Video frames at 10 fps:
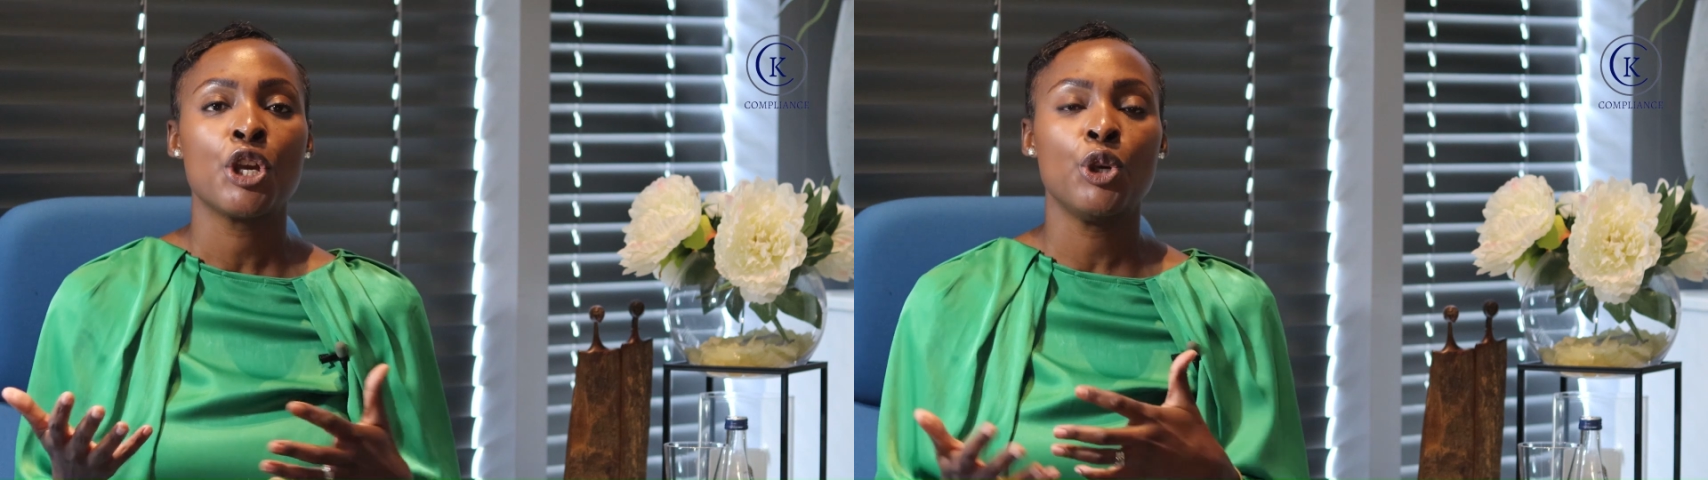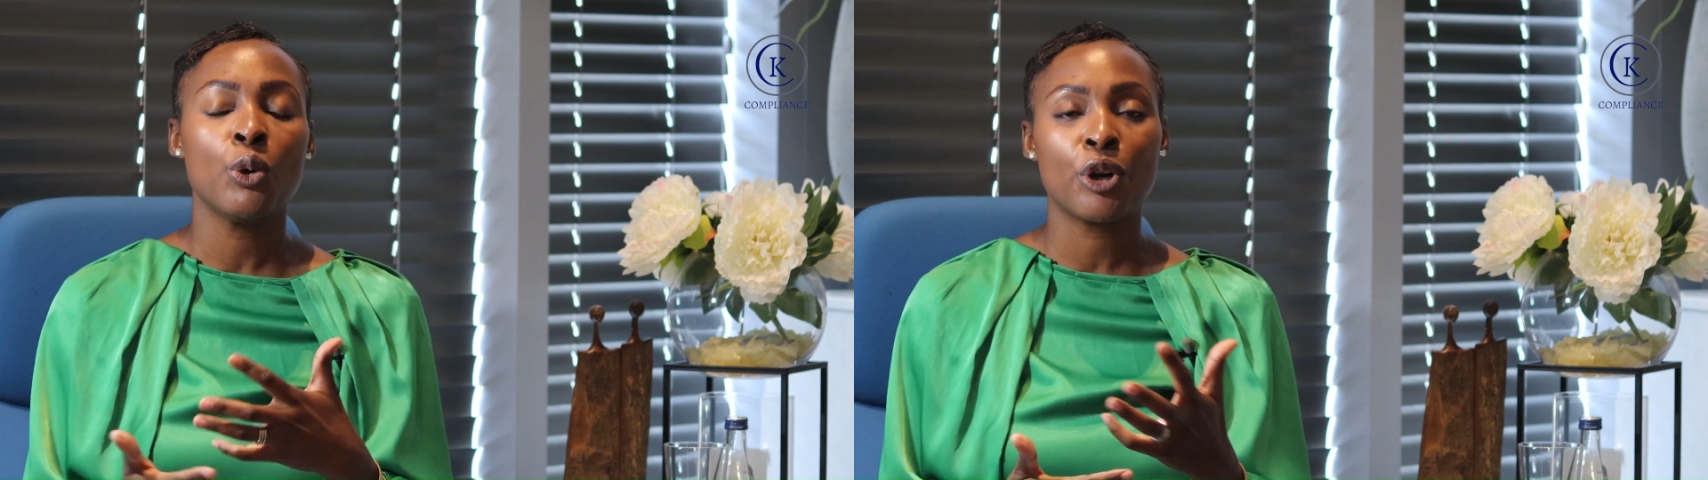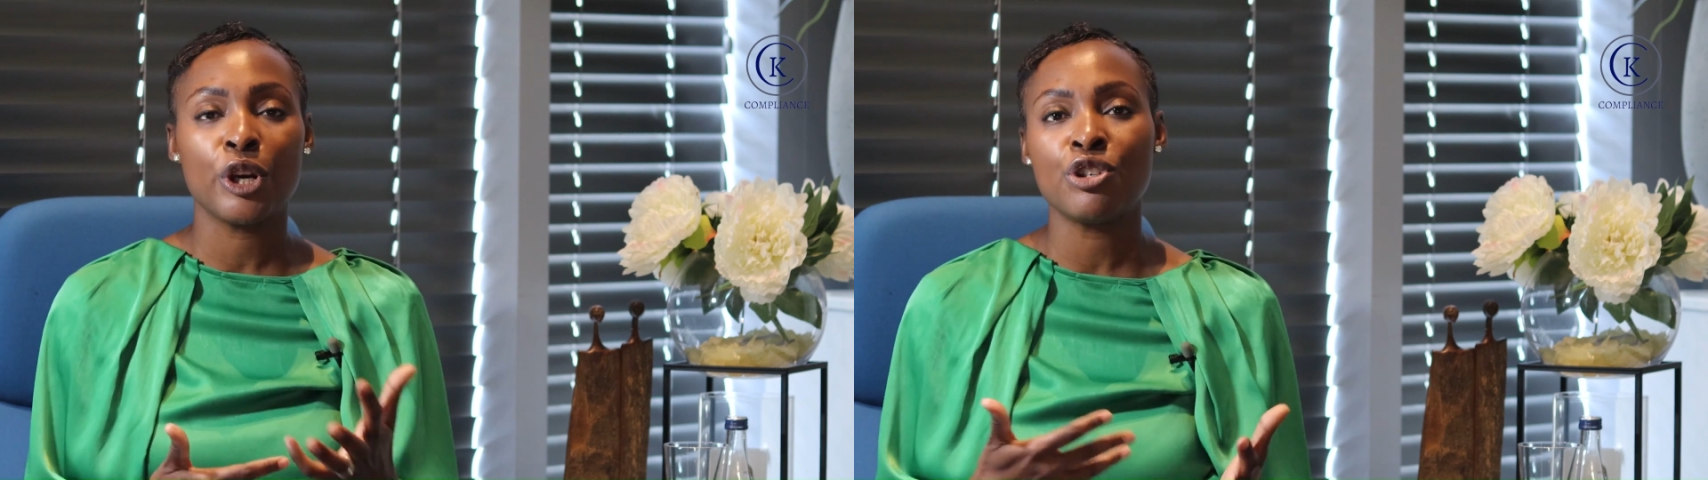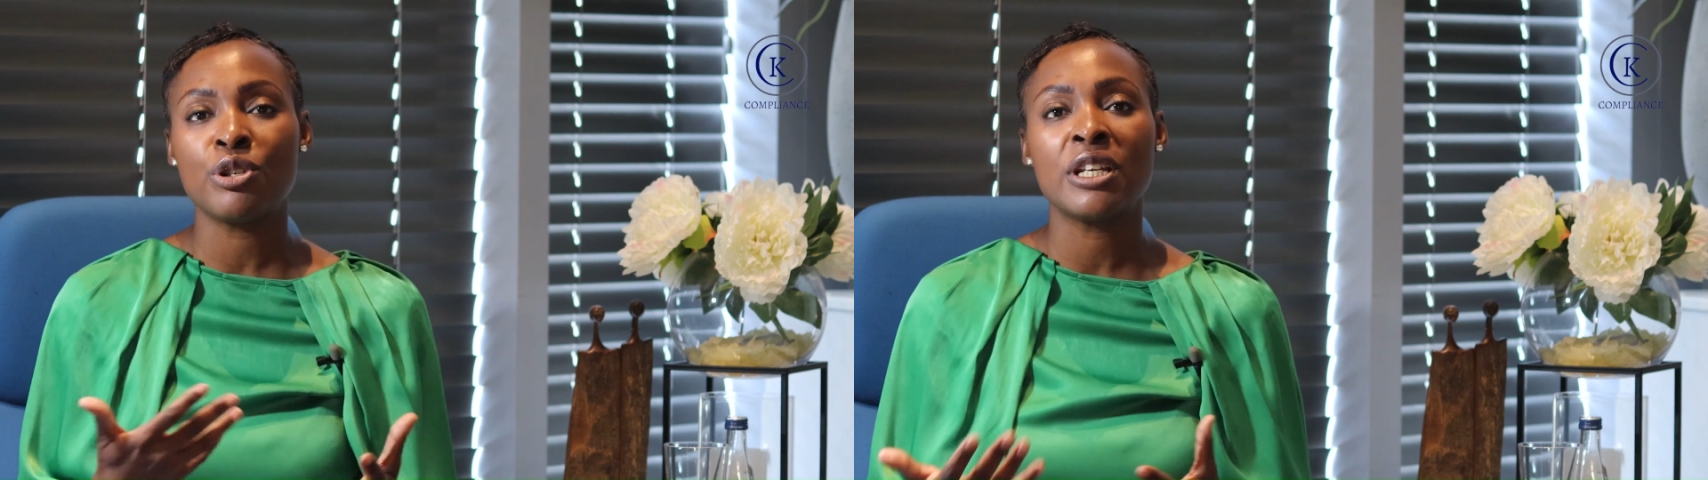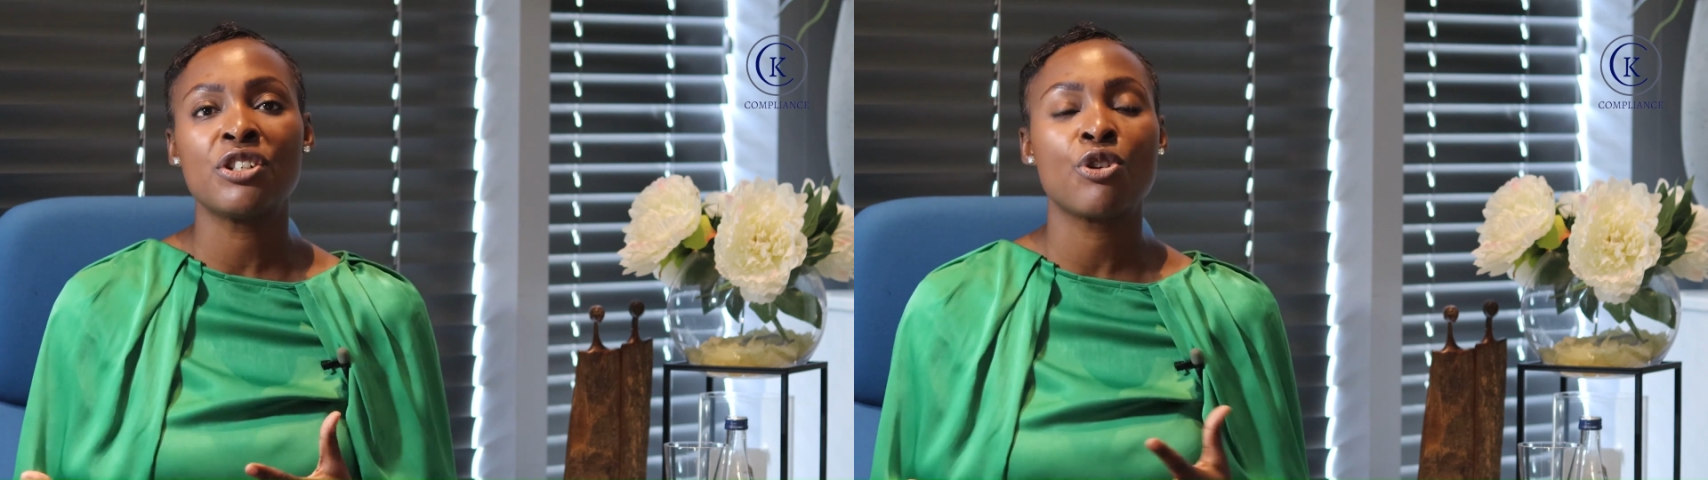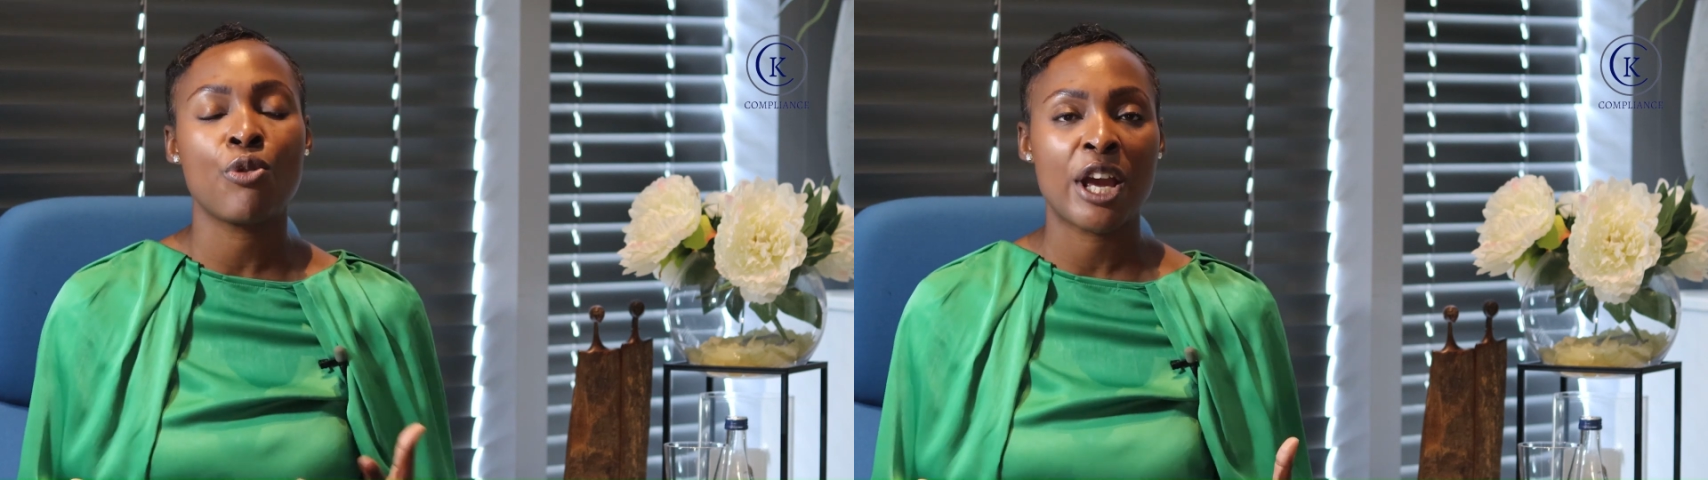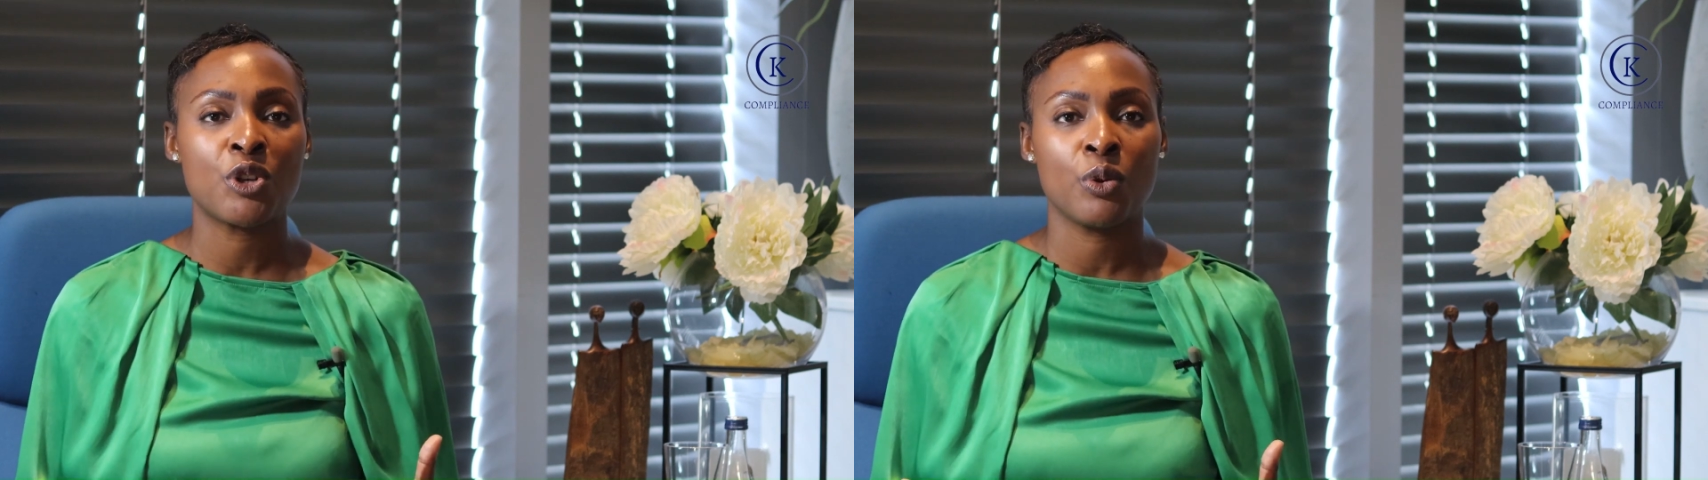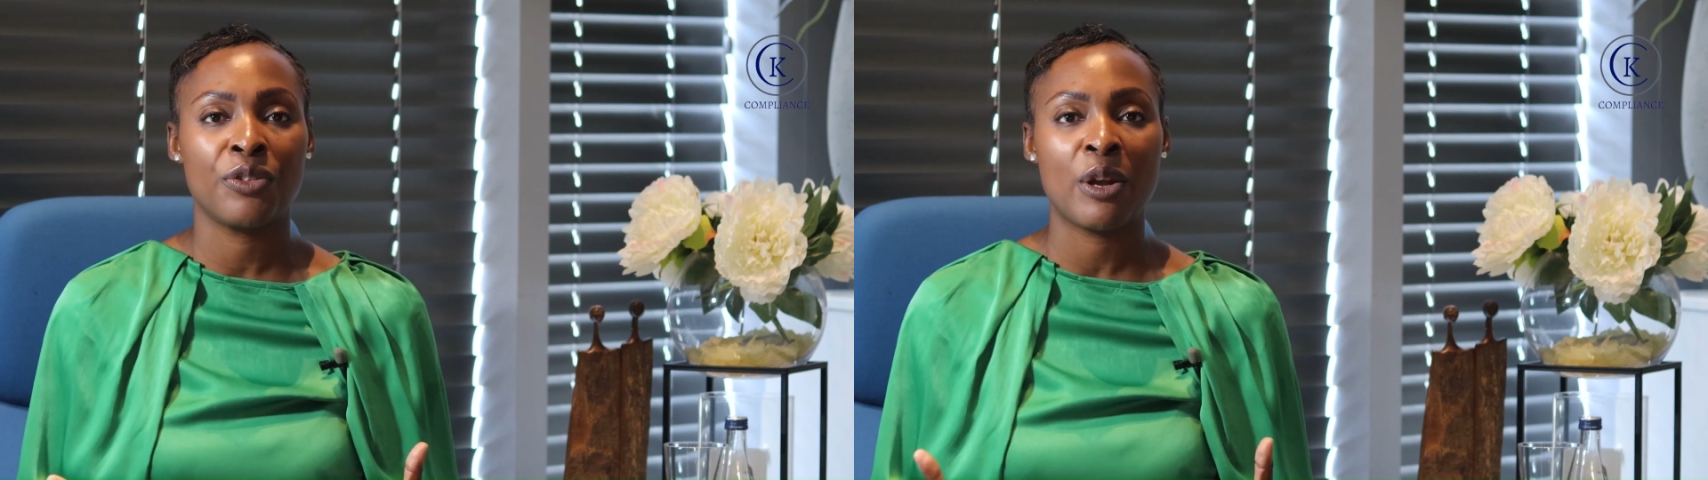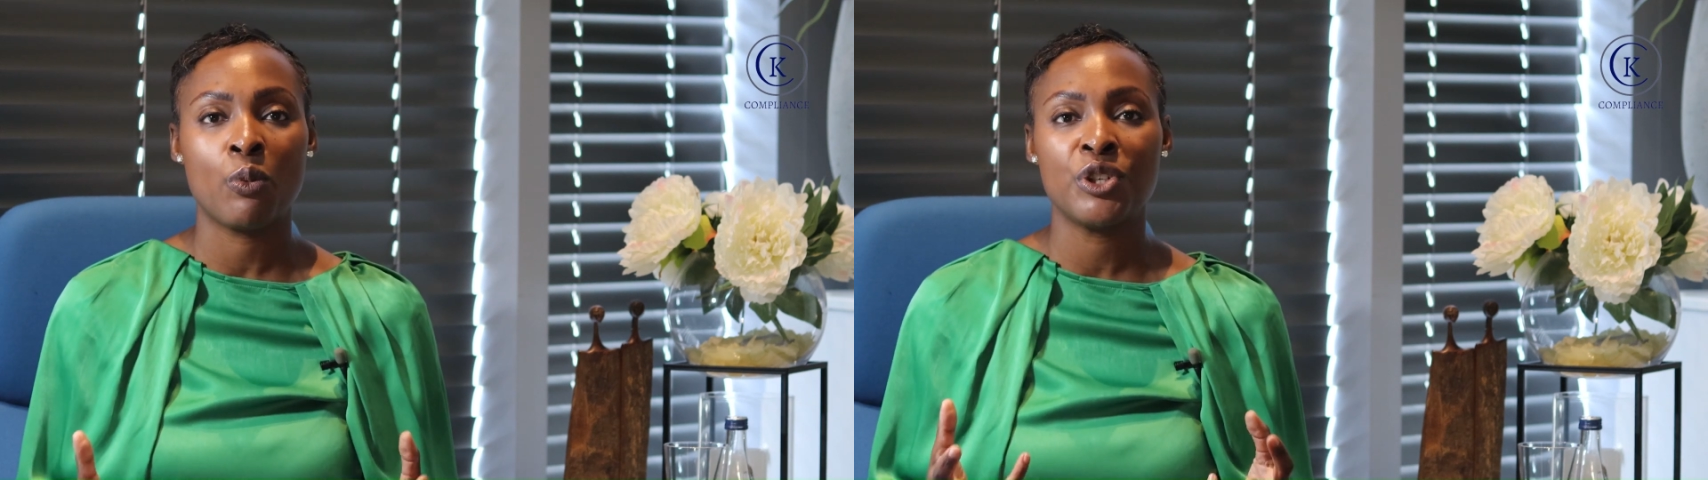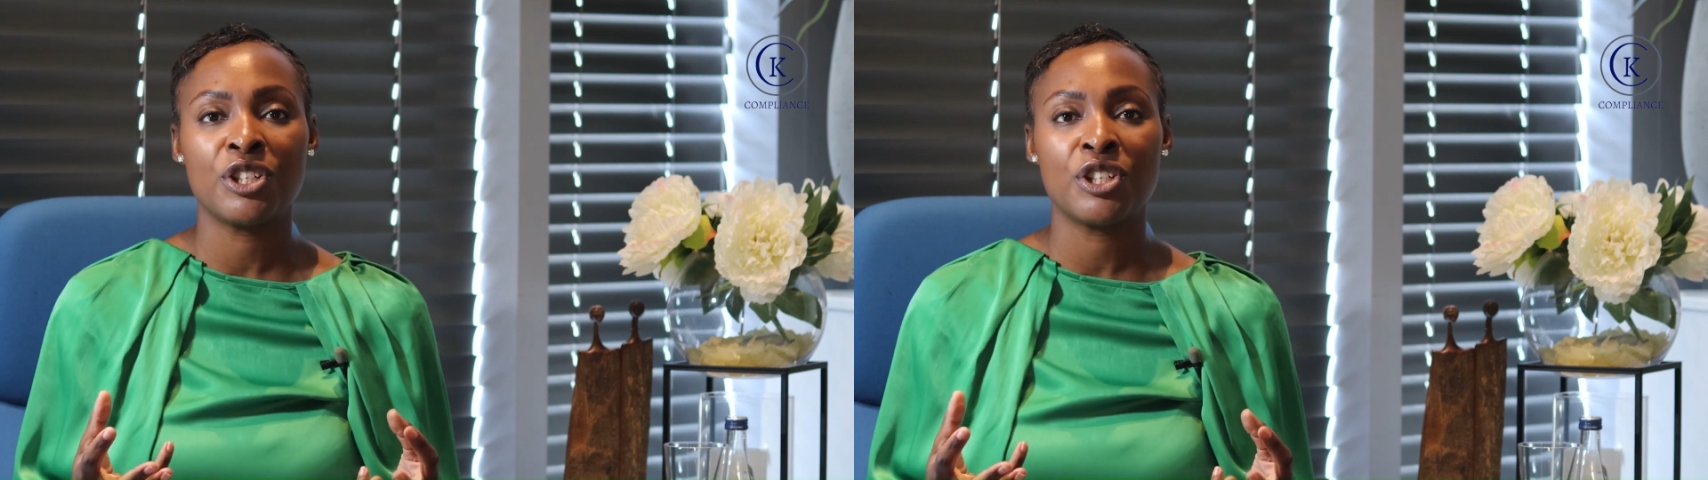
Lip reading: you're going to interact with them,